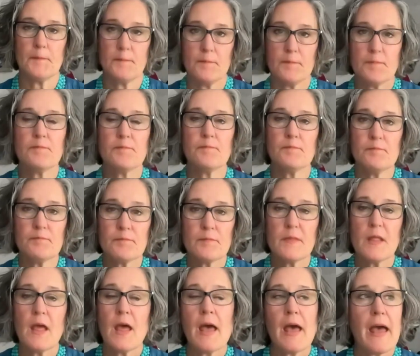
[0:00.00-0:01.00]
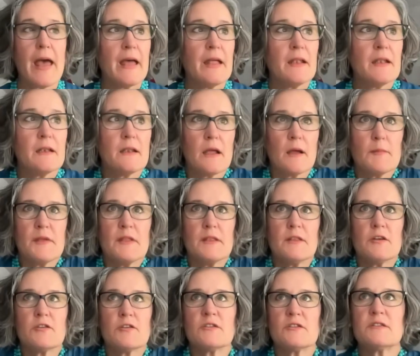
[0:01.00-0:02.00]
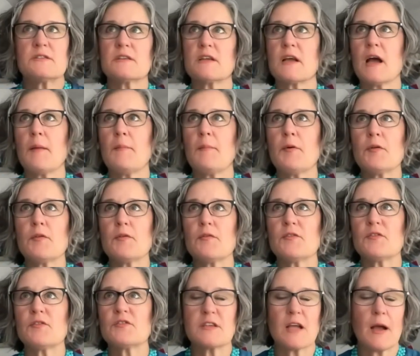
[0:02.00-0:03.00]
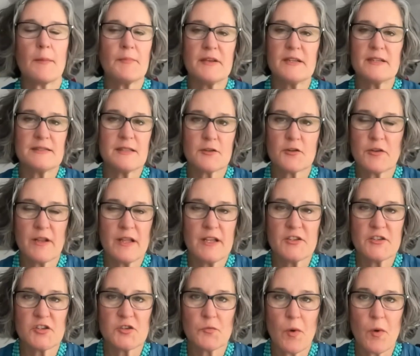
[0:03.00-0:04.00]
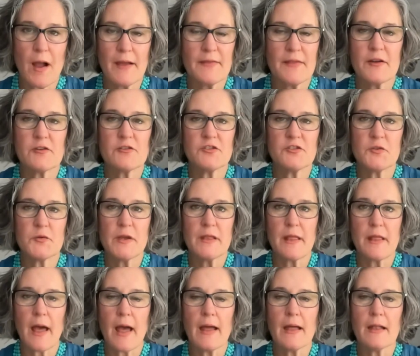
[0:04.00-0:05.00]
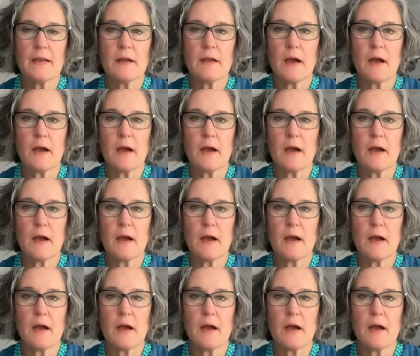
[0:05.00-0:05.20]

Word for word: Mm-hmm. And I mean, there's couple, there's companies that are nationwide that are doing that.